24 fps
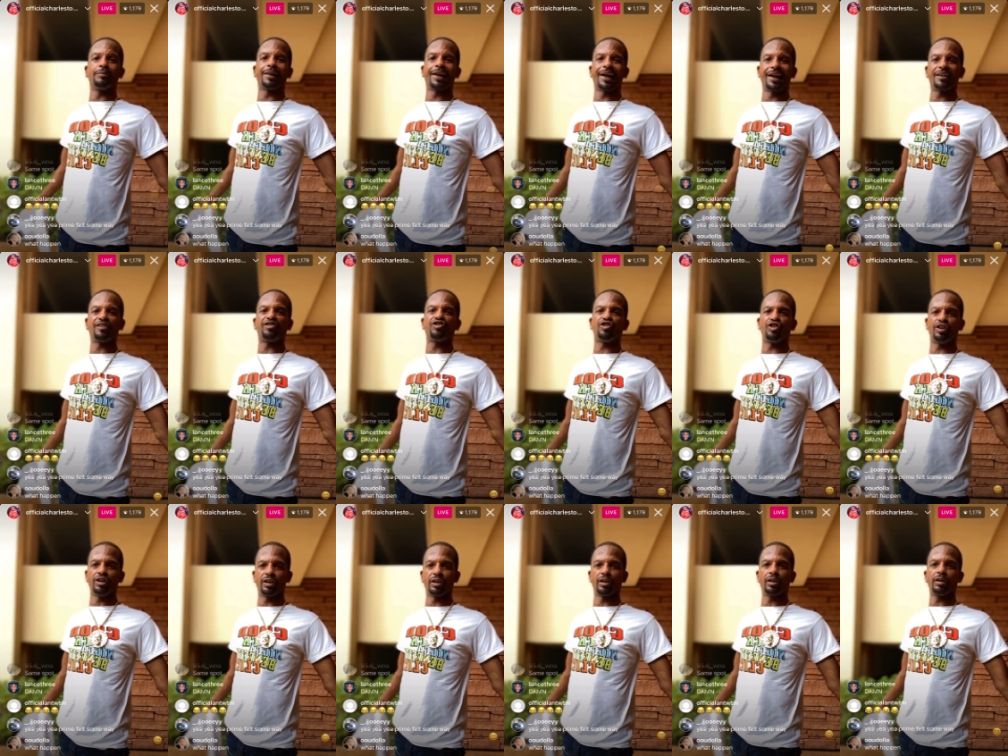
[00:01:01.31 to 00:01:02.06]
him like
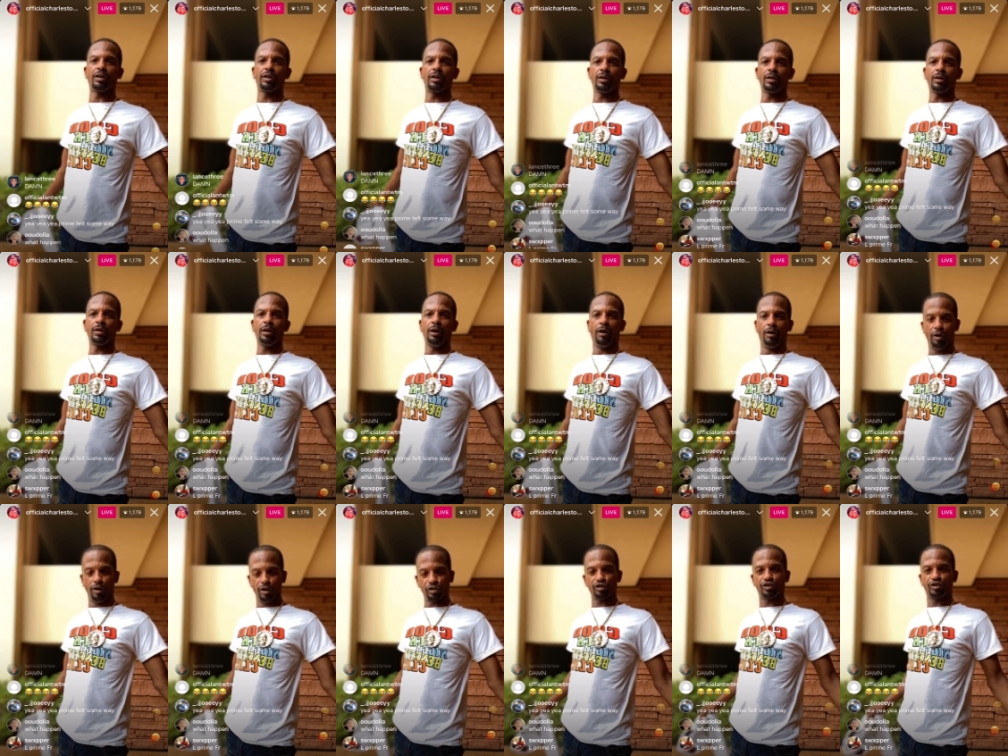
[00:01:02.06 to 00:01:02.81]
shit.
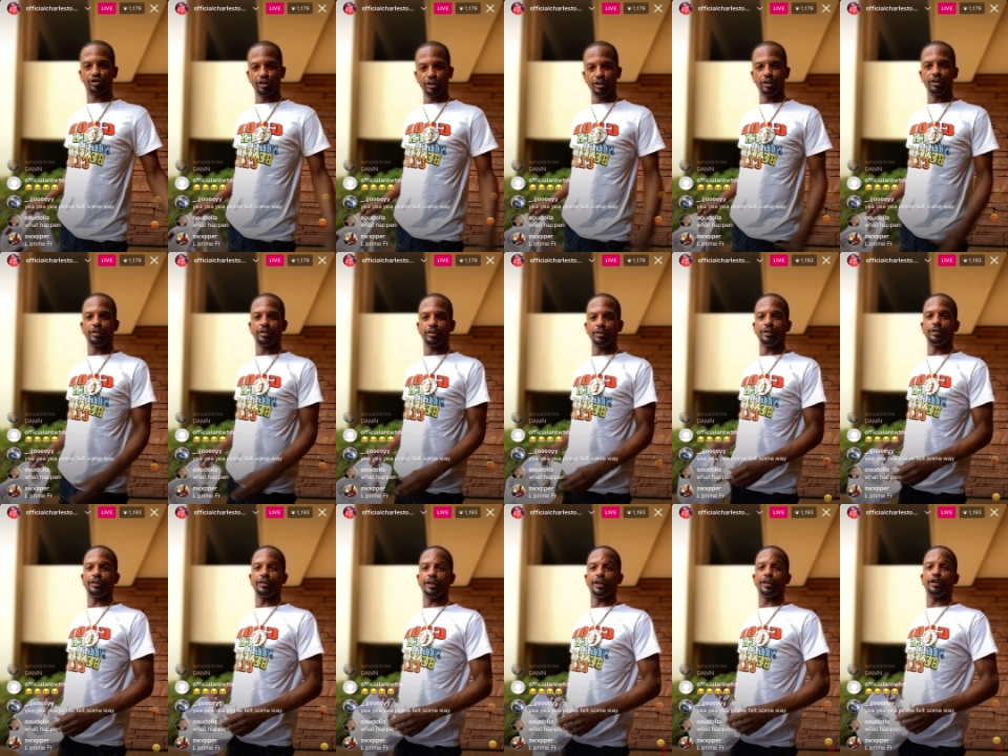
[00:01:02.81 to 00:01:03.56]
Unc still a
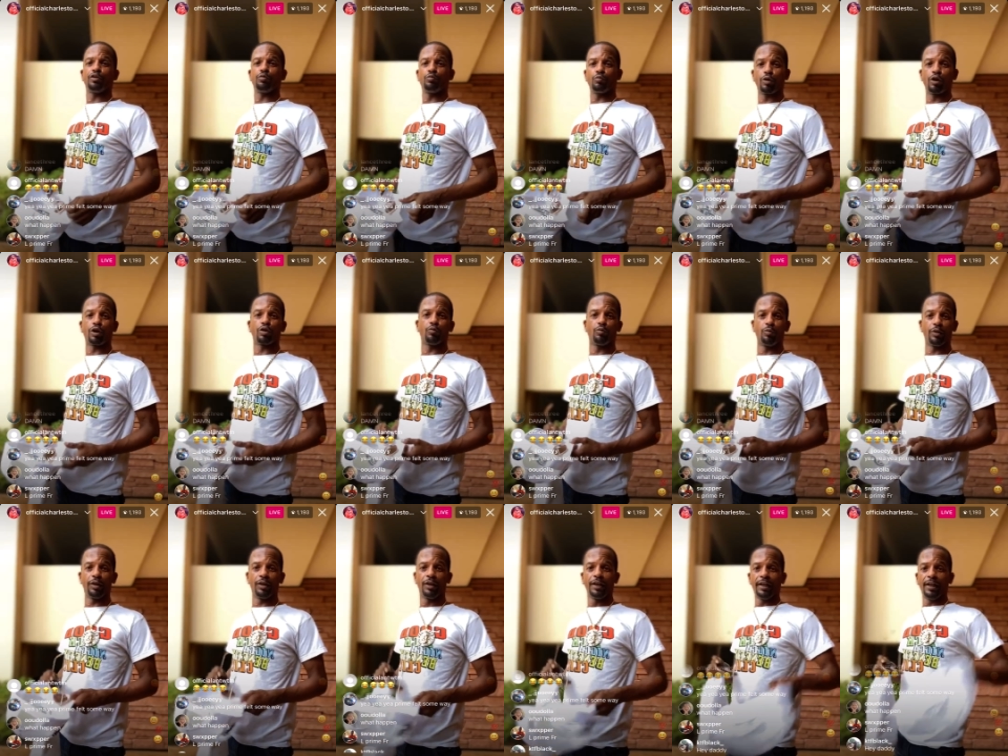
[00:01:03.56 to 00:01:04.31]
good nigga to work
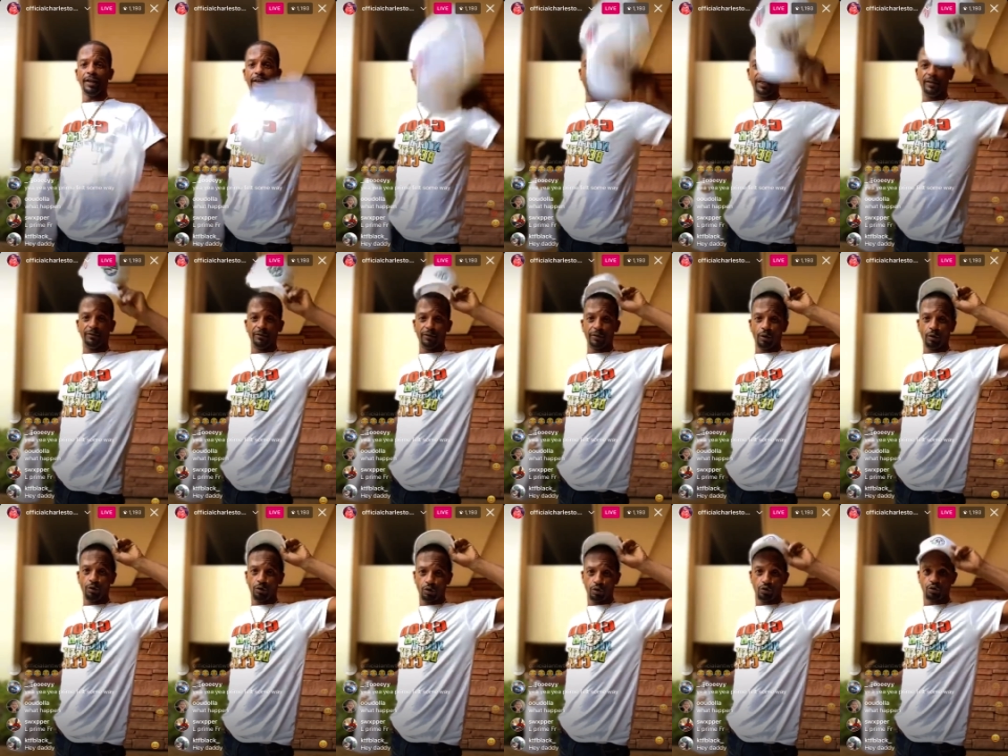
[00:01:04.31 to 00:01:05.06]
with, even
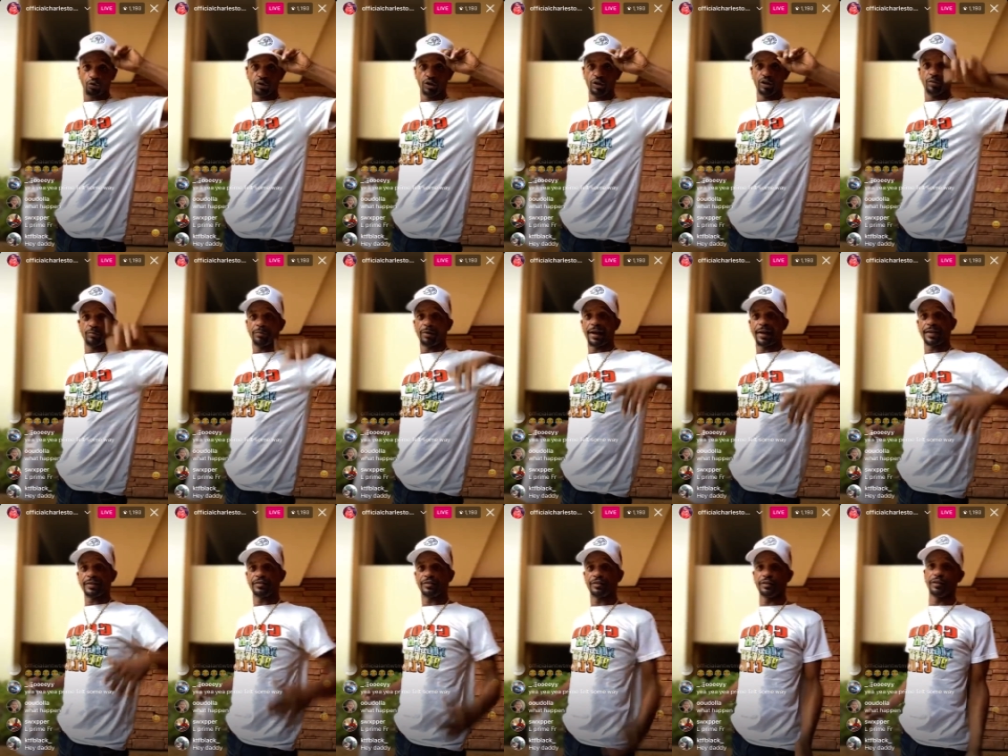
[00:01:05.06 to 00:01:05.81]
though you treating him
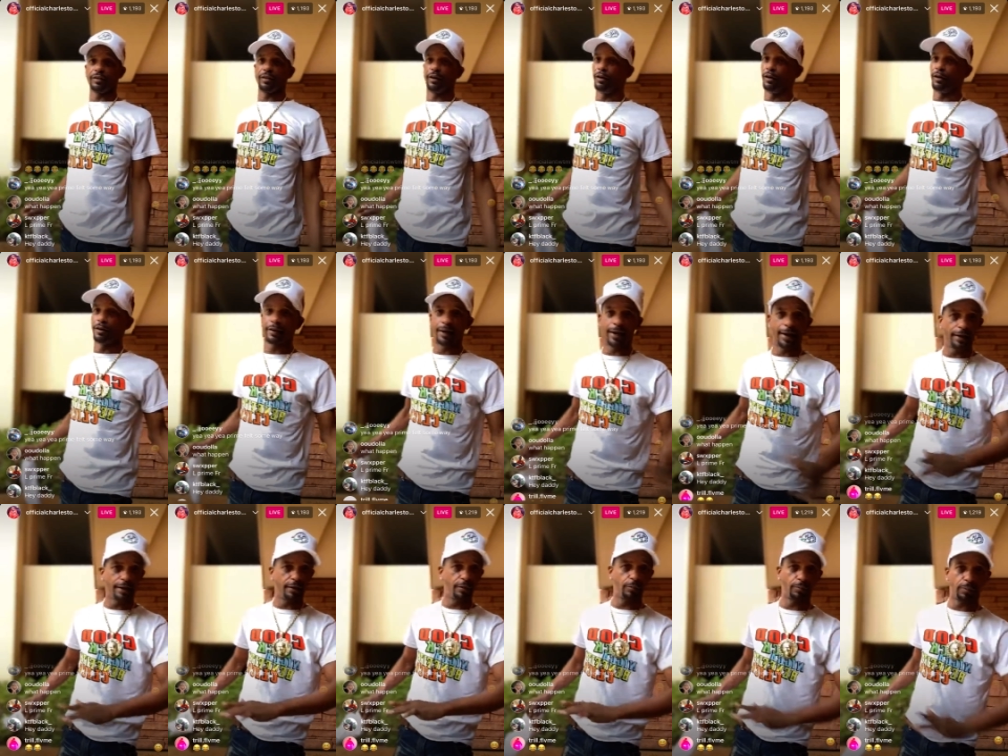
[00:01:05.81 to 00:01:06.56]
like shit. Unc
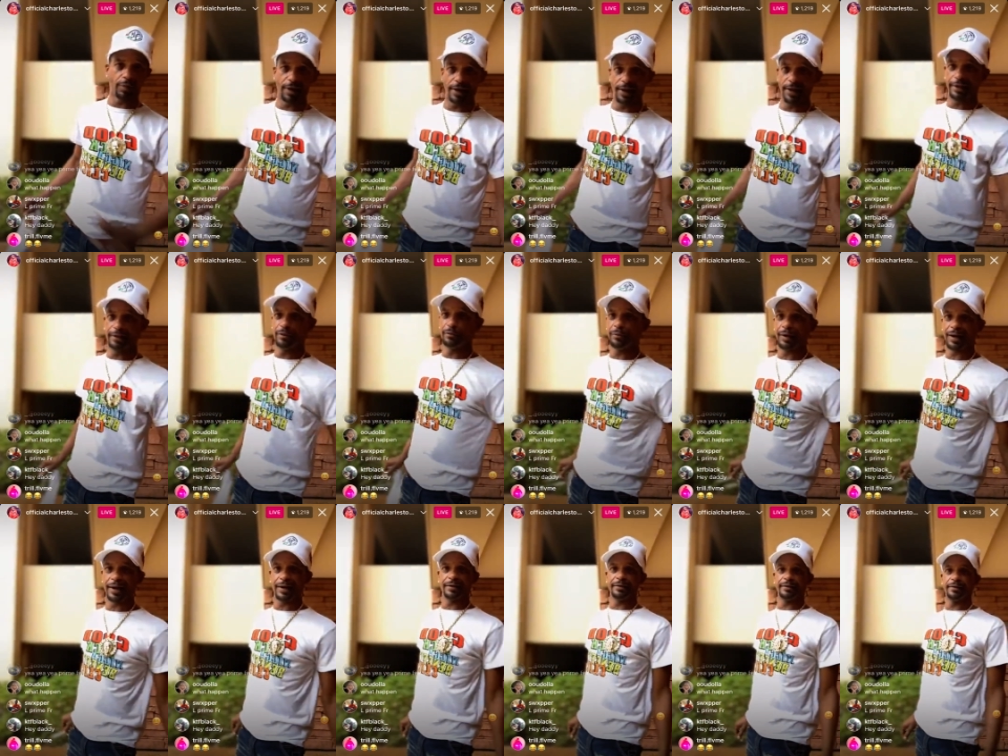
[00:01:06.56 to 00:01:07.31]
ain't complaining
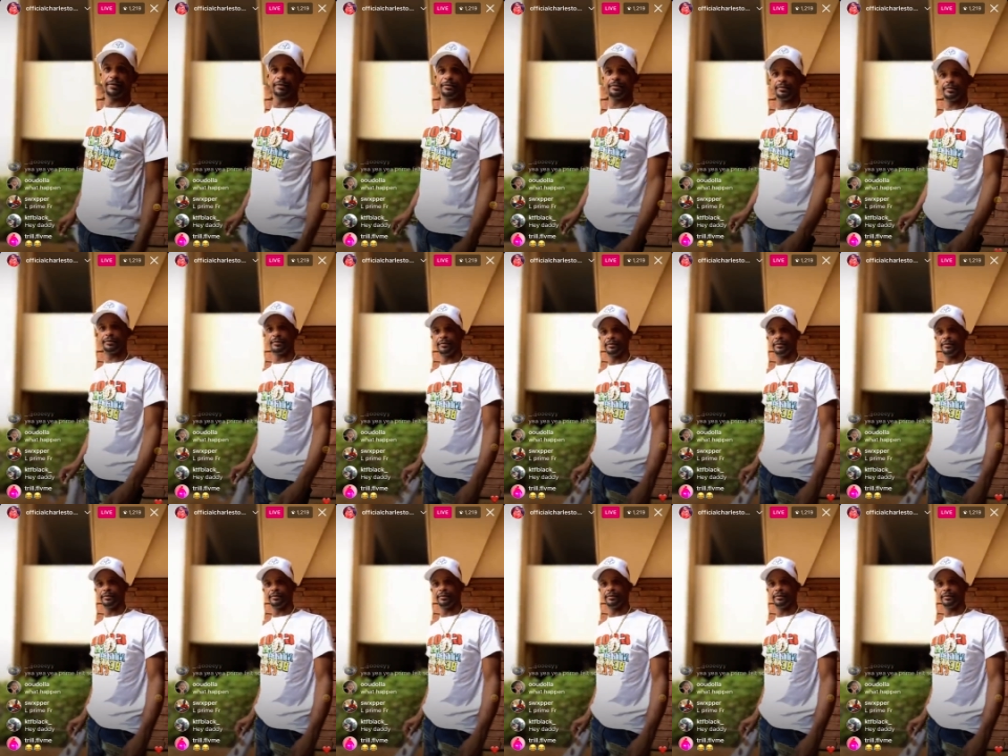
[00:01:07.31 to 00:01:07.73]
about nothing.